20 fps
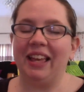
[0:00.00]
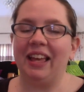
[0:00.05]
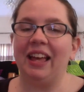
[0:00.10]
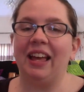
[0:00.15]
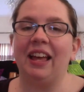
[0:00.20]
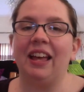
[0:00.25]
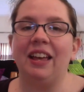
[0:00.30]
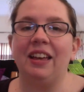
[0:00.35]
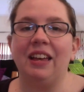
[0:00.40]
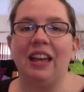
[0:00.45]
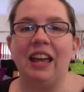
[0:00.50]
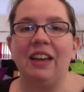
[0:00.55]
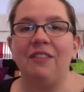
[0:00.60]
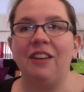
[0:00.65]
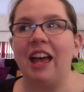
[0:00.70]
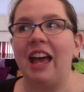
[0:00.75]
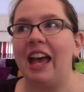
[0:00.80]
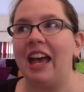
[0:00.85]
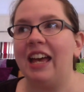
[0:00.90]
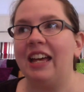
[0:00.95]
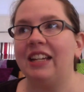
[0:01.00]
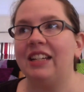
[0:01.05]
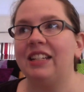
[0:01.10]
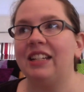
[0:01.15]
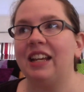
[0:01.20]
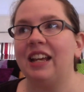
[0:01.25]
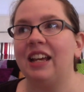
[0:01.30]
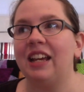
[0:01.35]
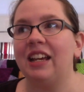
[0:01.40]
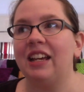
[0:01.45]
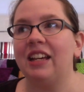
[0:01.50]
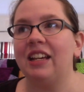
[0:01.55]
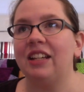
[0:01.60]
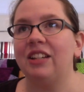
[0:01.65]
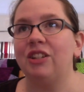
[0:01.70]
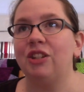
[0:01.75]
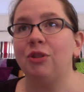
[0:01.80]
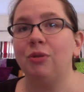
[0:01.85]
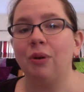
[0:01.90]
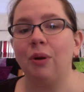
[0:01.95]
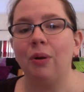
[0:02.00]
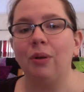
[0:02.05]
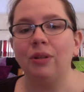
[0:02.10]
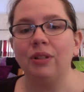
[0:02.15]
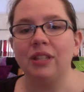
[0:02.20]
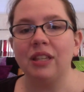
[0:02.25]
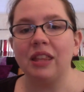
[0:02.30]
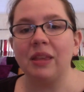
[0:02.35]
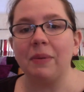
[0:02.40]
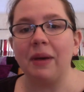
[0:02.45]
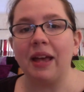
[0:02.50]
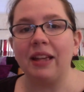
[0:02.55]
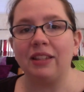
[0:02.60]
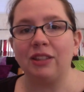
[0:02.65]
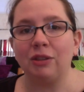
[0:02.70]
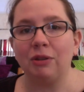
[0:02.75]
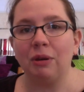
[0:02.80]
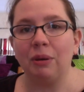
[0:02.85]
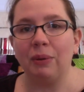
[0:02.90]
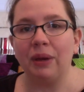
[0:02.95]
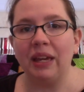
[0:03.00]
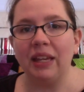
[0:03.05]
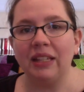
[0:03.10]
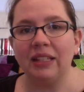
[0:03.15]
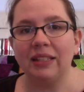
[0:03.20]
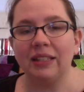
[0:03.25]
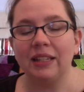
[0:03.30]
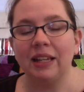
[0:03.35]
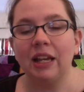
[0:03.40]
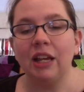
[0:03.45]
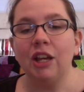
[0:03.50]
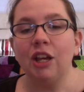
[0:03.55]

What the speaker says: I have had 2 colds in the past 3 weeks,